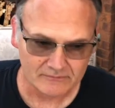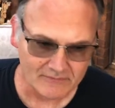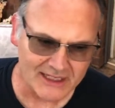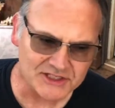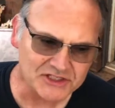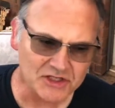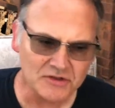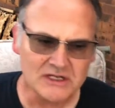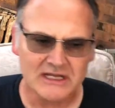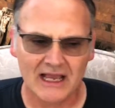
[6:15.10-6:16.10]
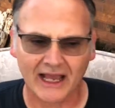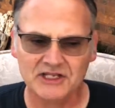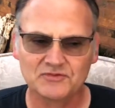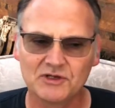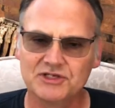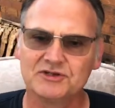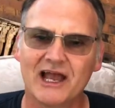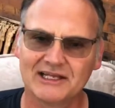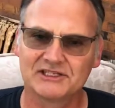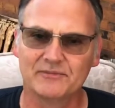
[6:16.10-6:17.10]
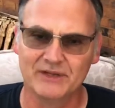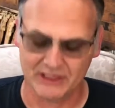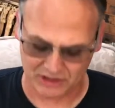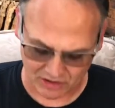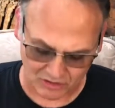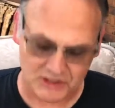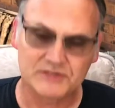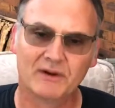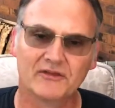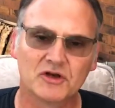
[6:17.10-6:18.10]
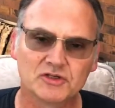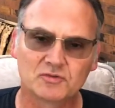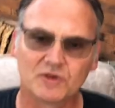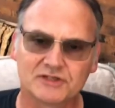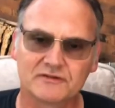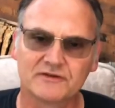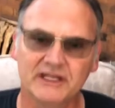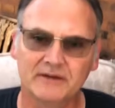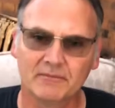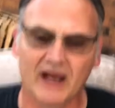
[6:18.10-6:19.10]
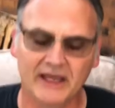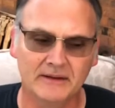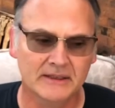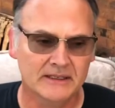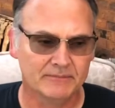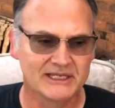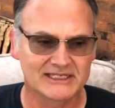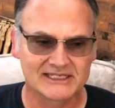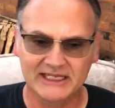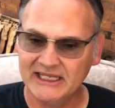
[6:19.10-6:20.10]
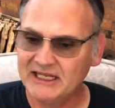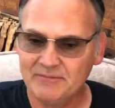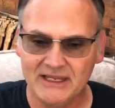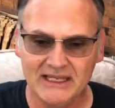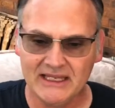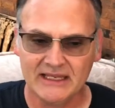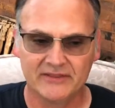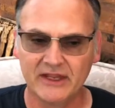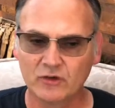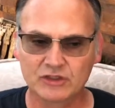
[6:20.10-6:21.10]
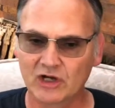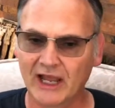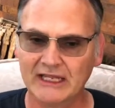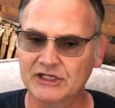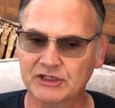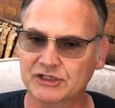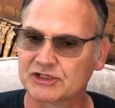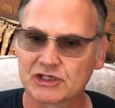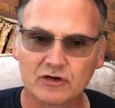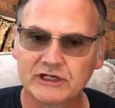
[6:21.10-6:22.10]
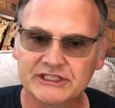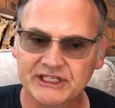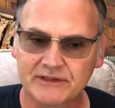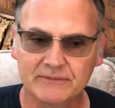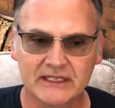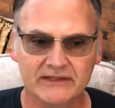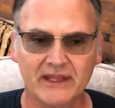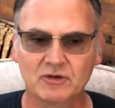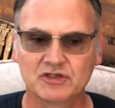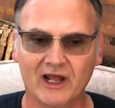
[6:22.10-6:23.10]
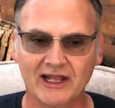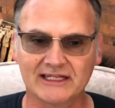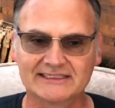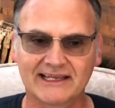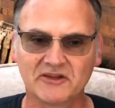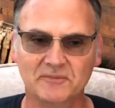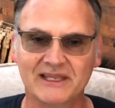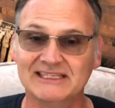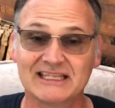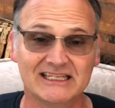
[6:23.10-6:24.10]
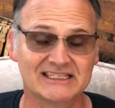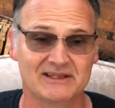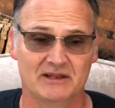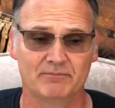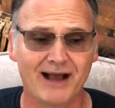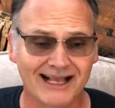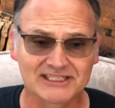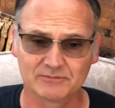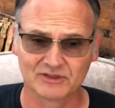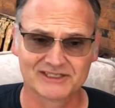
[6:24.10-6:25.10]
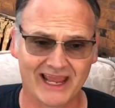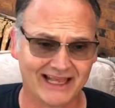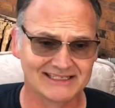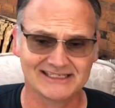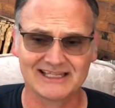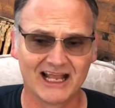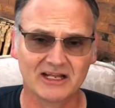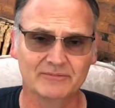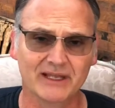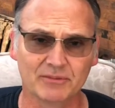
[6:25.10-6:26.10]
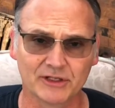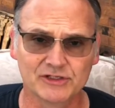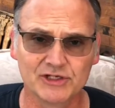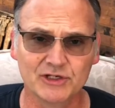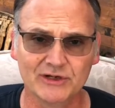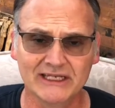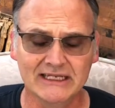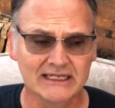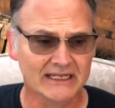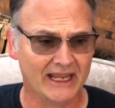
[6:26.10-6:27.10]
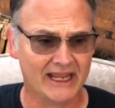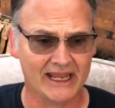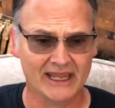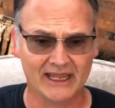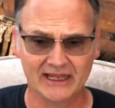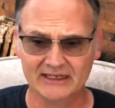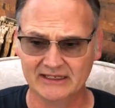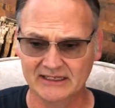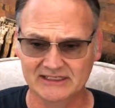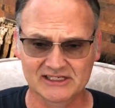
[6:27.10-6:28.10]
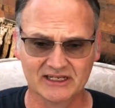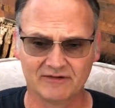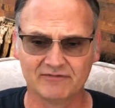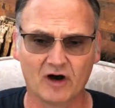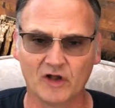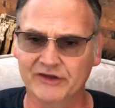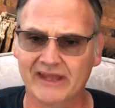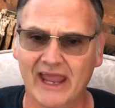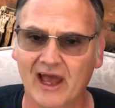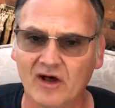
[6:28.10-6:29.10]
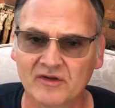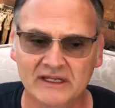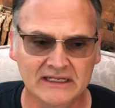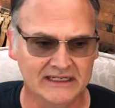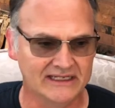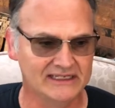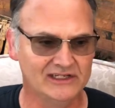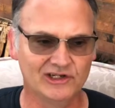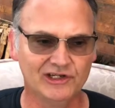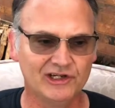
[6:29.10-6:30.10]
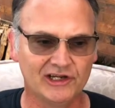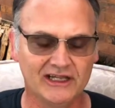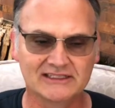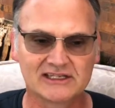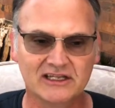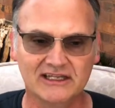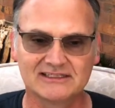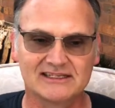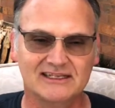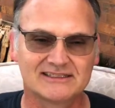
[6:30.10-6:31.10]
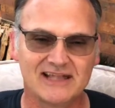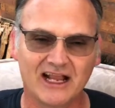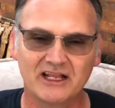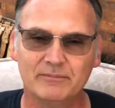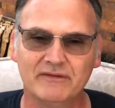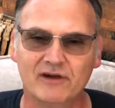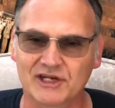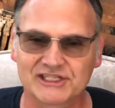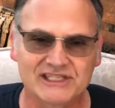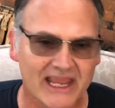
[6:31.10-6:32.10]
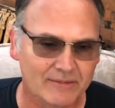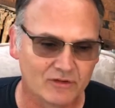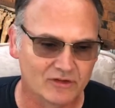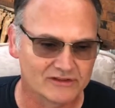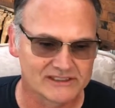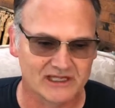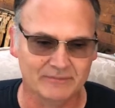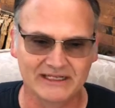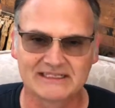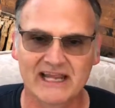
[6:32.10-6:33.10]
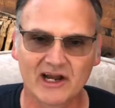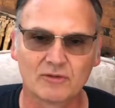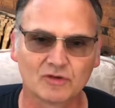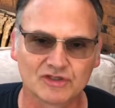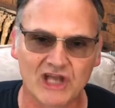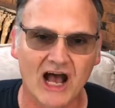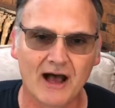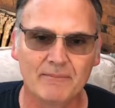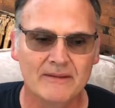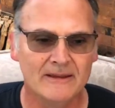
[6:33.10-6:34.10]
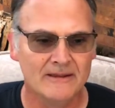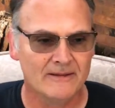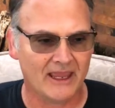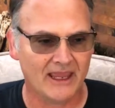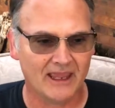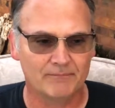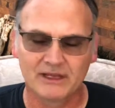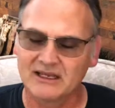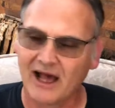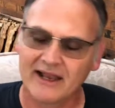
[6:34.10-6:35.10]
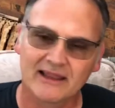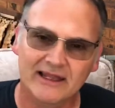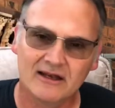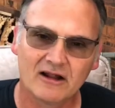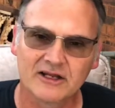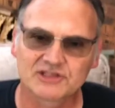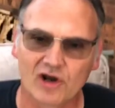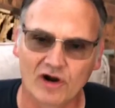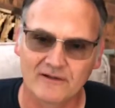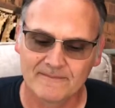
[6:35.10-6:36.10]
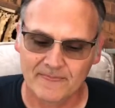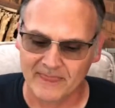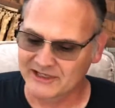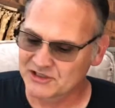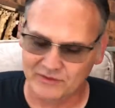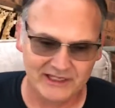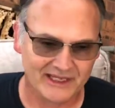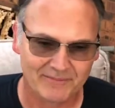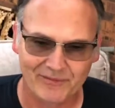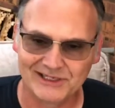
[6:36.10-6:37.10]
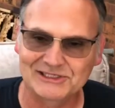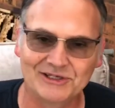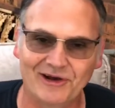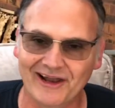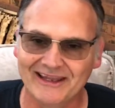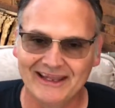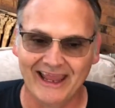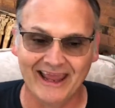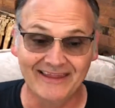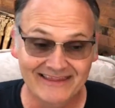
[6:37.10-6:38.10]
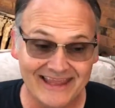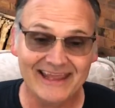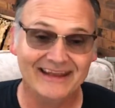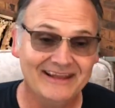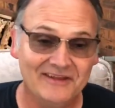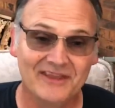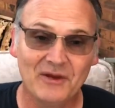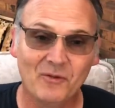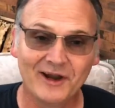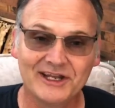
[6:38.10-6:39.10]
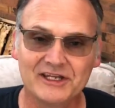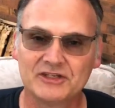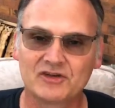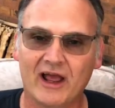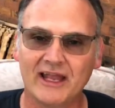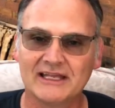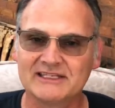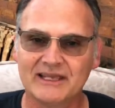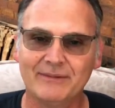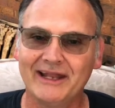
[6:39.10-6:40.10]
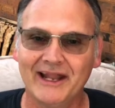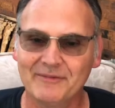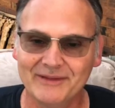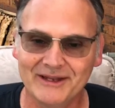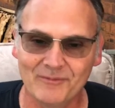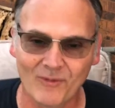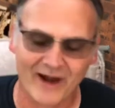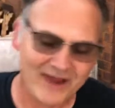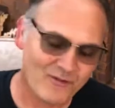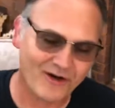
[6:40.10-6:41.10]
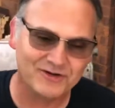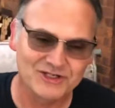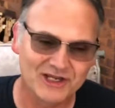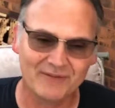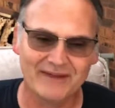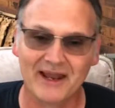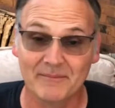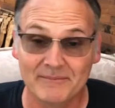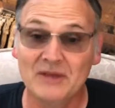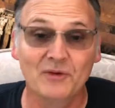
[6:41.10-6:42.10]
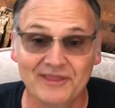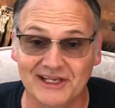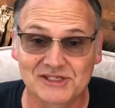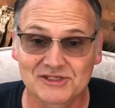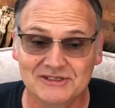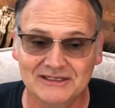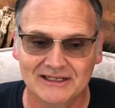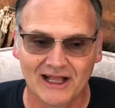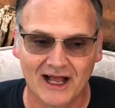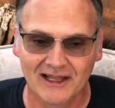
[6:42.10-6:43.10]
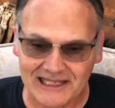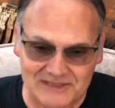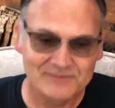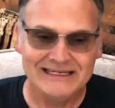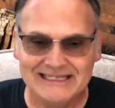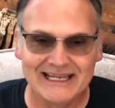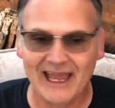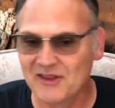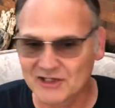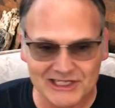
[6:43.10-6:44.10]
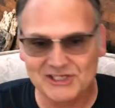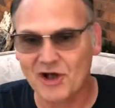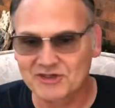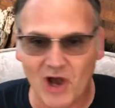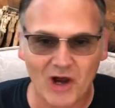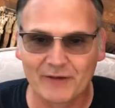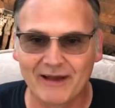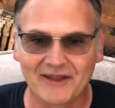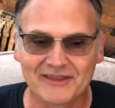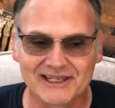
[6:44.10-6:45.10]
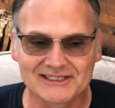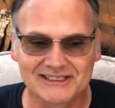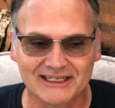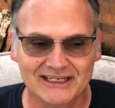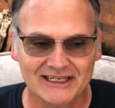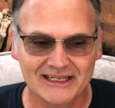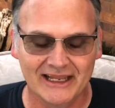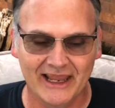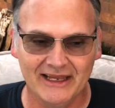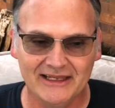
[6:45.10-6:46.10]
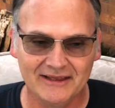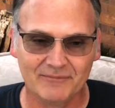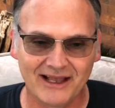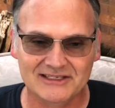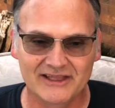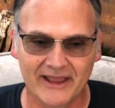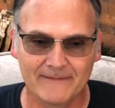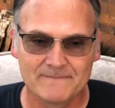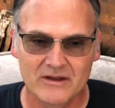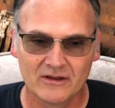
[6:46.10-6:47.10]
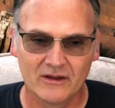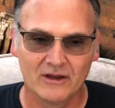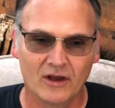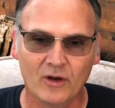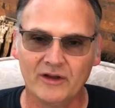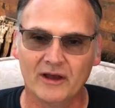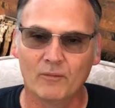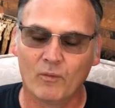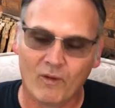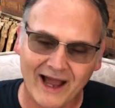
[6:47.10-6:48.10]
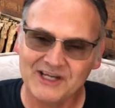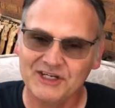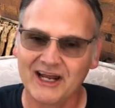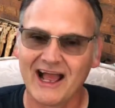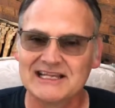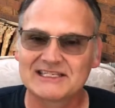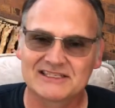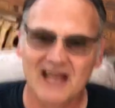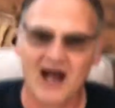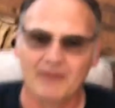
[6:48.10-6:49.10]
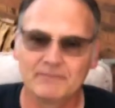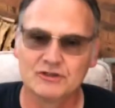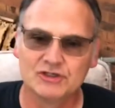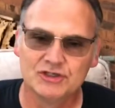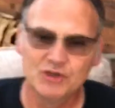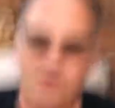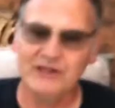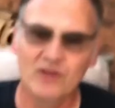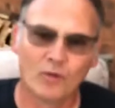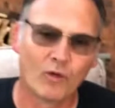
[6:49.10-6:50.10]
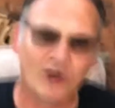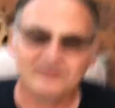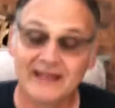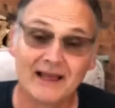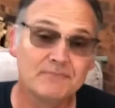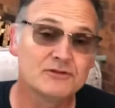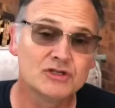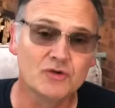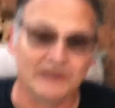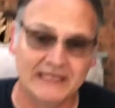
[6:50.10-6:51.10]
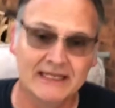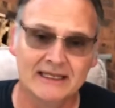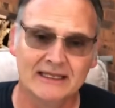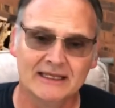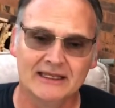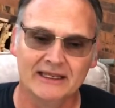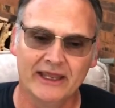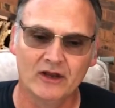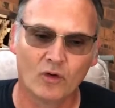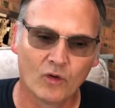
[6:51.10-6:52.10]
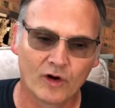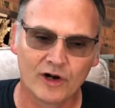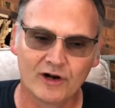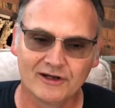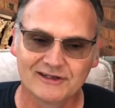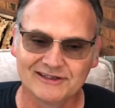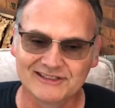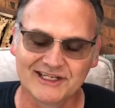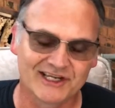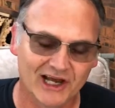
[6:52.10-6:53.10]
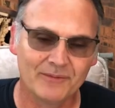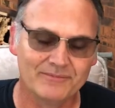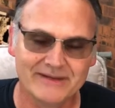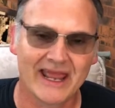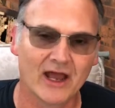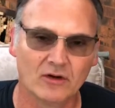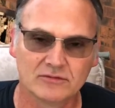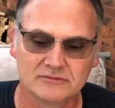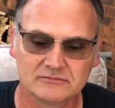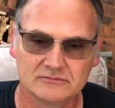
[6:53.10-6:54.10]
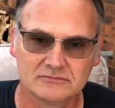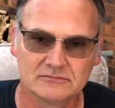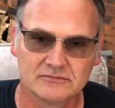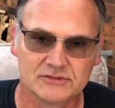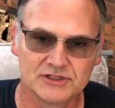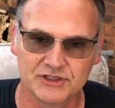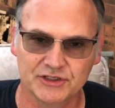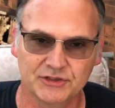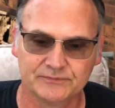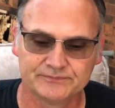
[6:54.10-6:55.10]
And so I just want you guys to be encouraged by those words of Nehemiah, because the enemy, they were trying to discourage him. They were trying to tell him it's an impossible task. He's not going to be able to do it, and it's going to fall down. It's not going to be very stable. It's going to be a terrible job. But God had laid it on his heart. And so he kept pressing on. And then they wanted to try and intimidate him anymore. Hey, why don't you come down and meet with us? Let's meet together. Let's all talk about this. And Nehemiah's like, hold up. Why should I stop doing the work that I'm doing in order to come down to you?